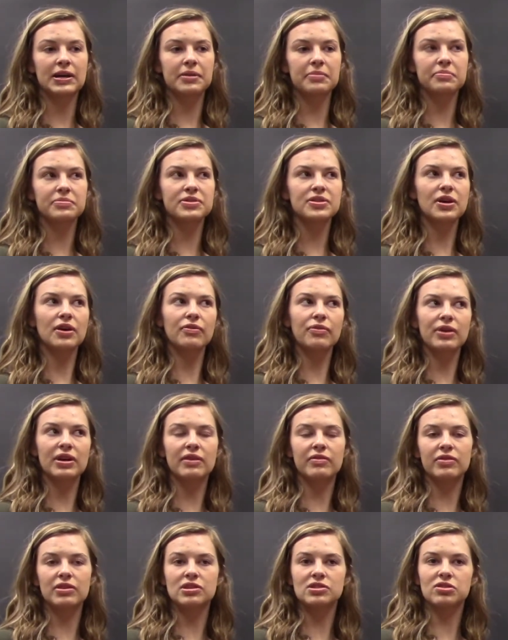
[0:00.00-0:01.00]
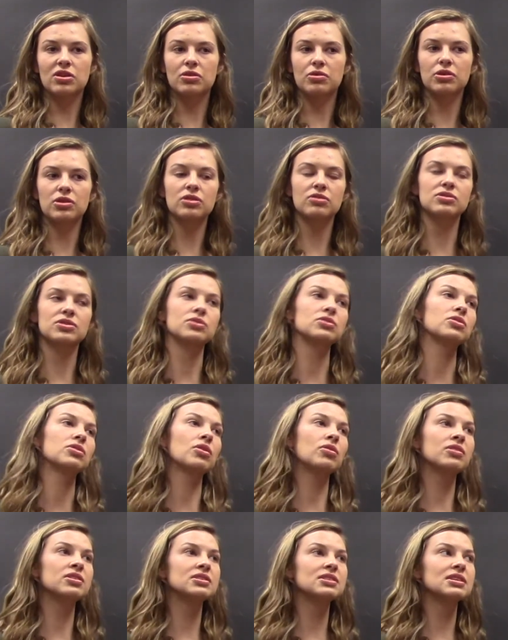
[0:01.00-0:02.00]
solve whatever is wrong with you. So you
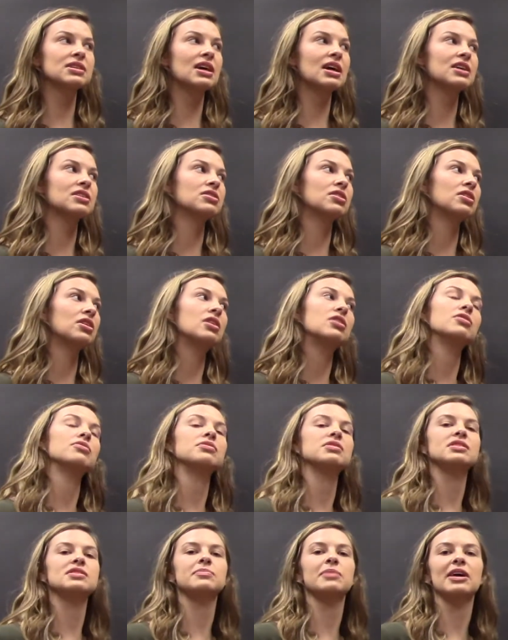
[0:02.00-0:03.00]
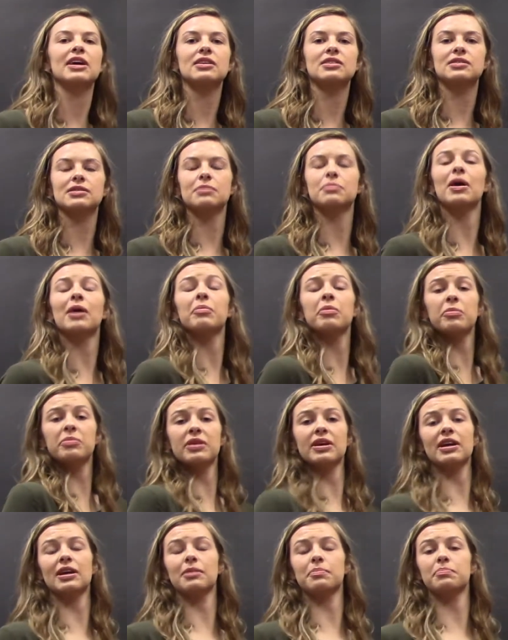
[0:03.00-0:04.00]
go into the doctor and you expect to probably
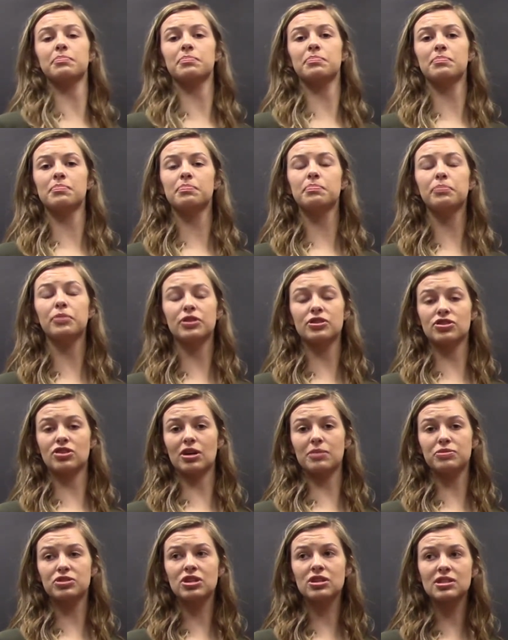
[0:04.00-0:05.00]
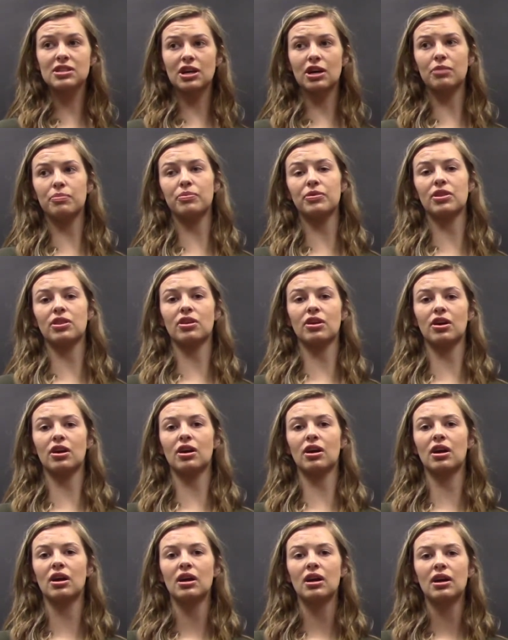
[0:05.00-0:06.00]
get a prescription to help with
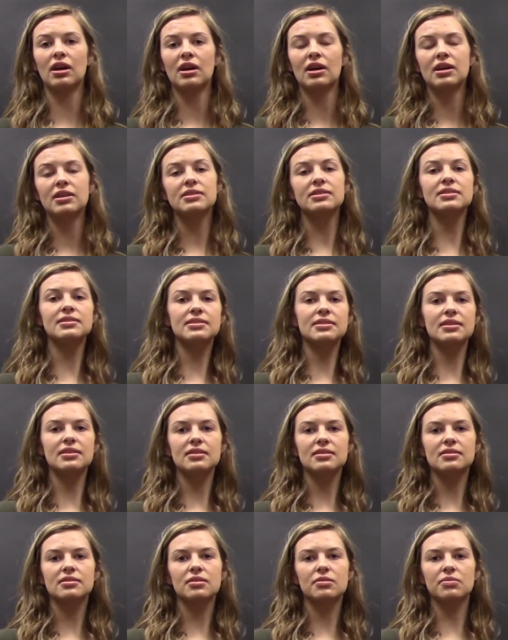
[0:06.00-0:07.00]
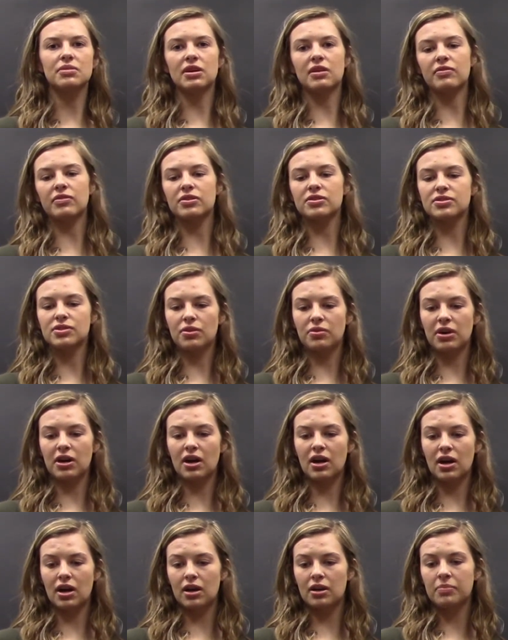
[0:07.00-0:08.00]
your disease or whatever is going
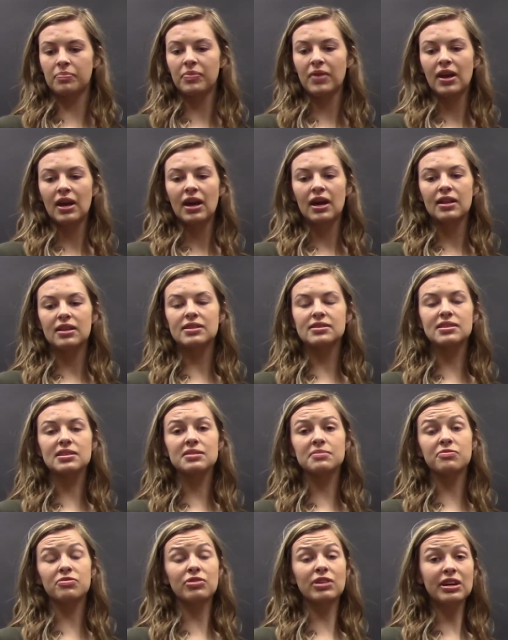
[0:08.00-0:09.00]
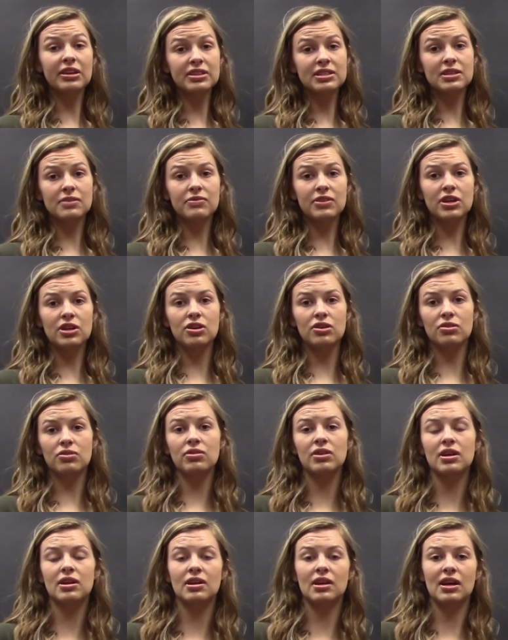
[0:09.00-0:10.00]
on. This is relatively new
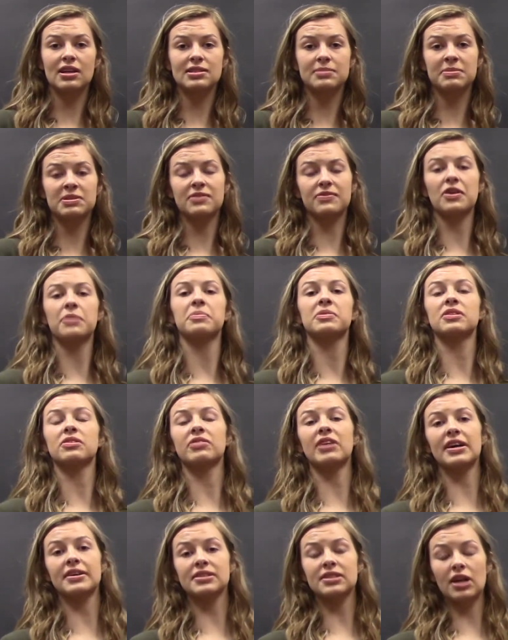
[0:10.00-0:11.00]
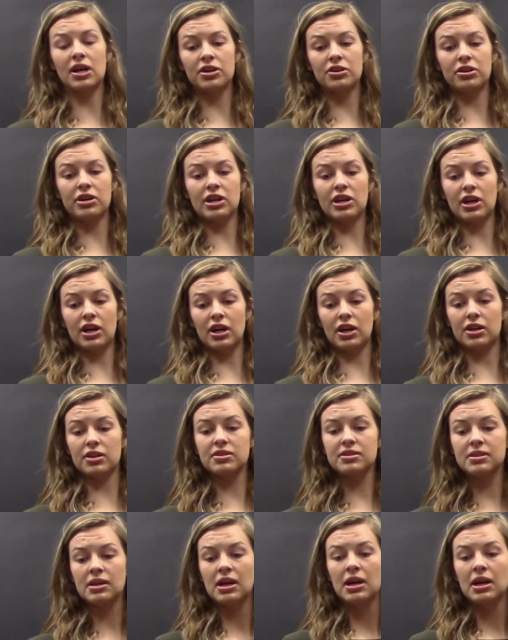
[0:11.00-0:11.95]
and has been developed in the last 100 years,